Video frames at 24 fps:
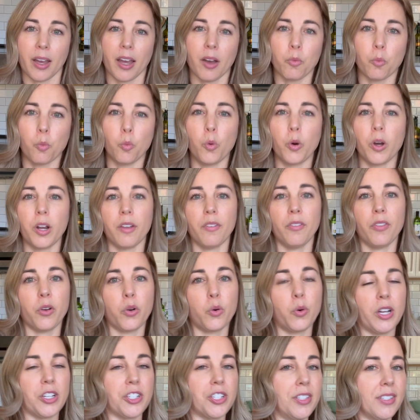One of the
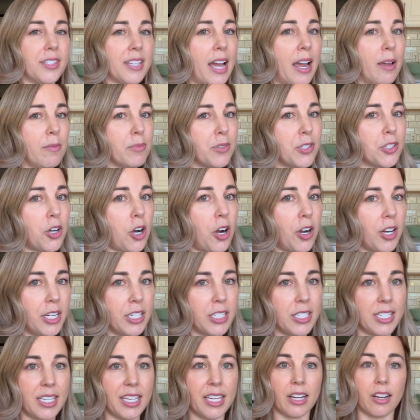questions I'm starting
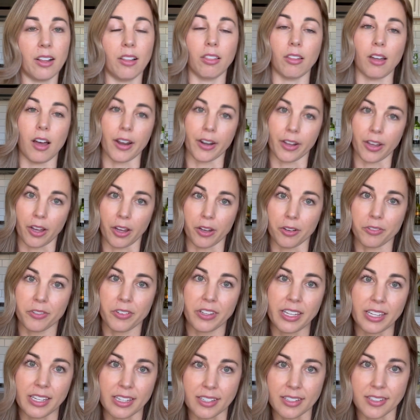to get a lot of
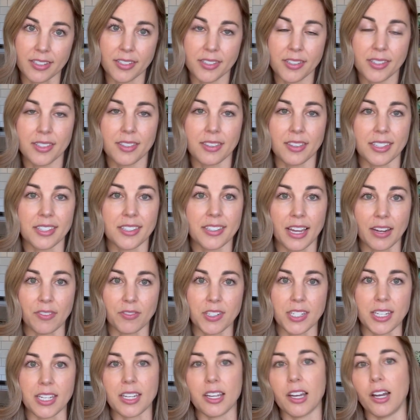is the
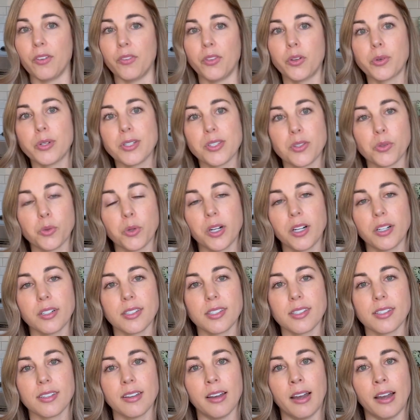safety of the resorts.